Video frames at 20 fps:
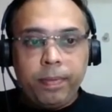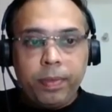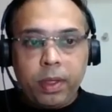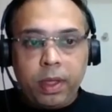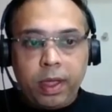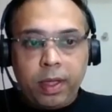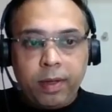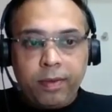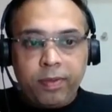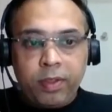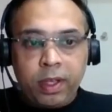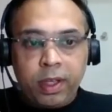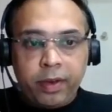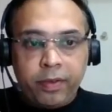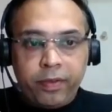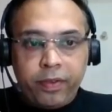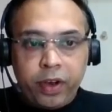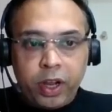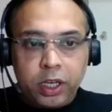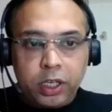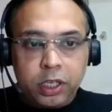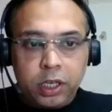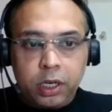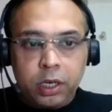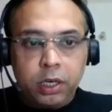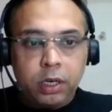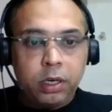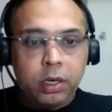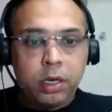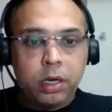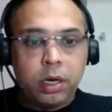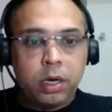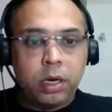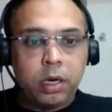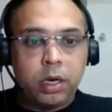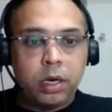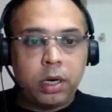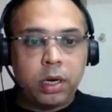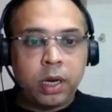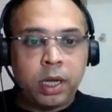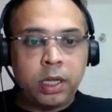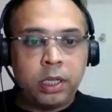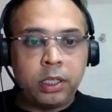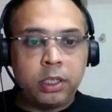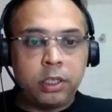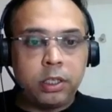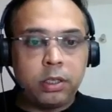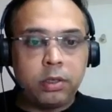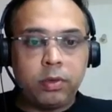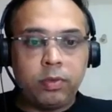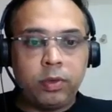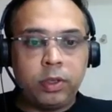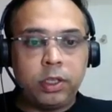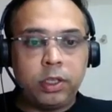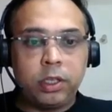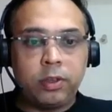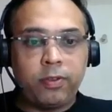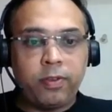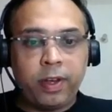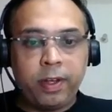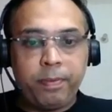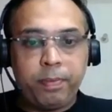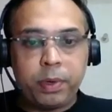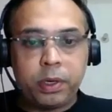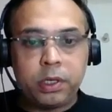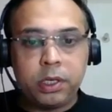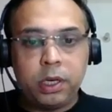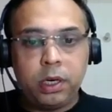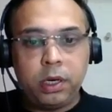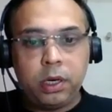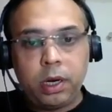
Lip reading: give the inflation rise, which is 5%,